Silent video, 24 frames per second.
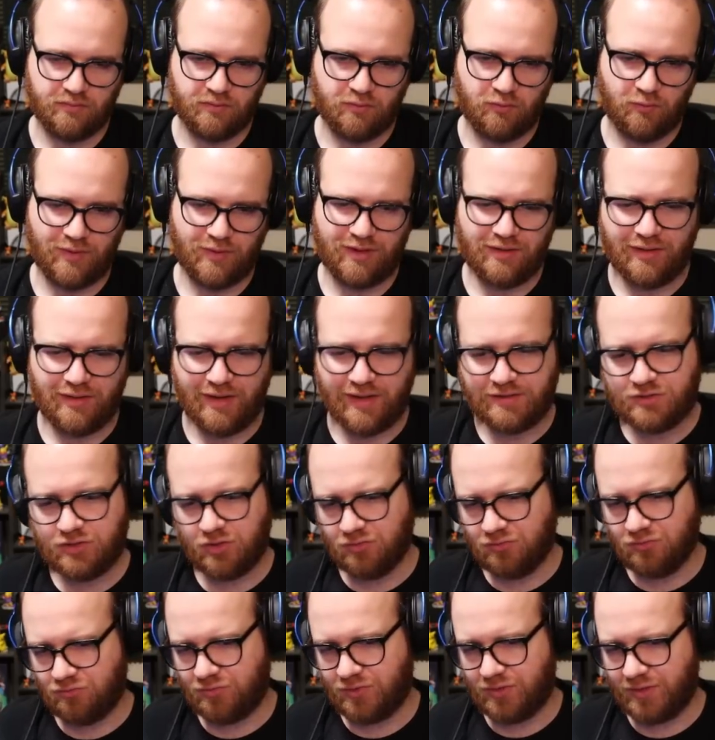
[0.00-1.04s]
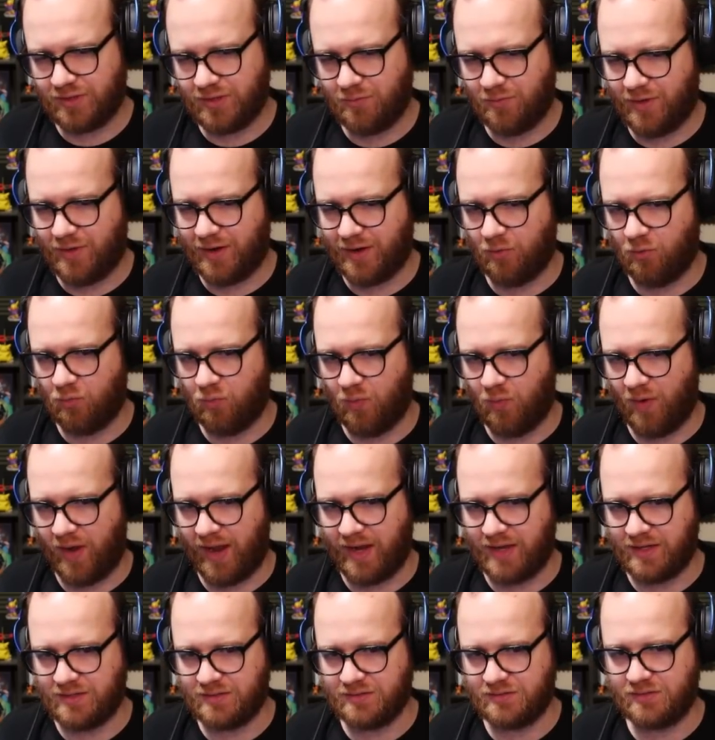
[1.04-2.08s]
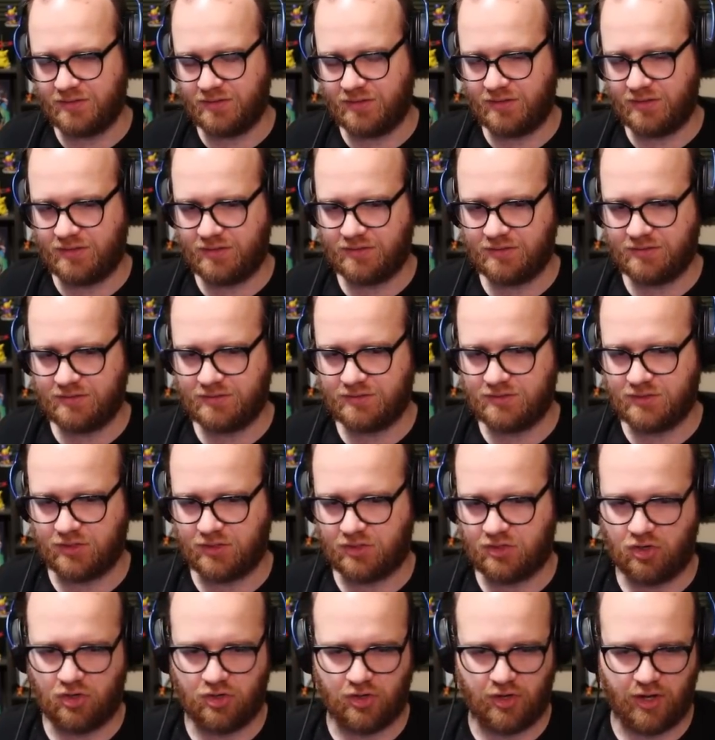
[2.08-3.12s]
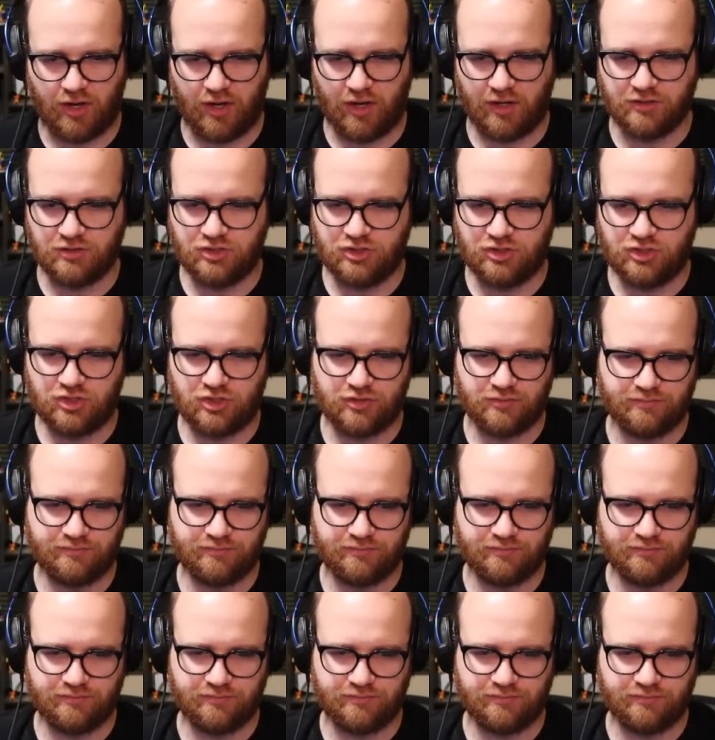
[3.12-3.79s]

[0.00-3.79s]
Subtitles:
Well, I don't really want to wait to Carnage.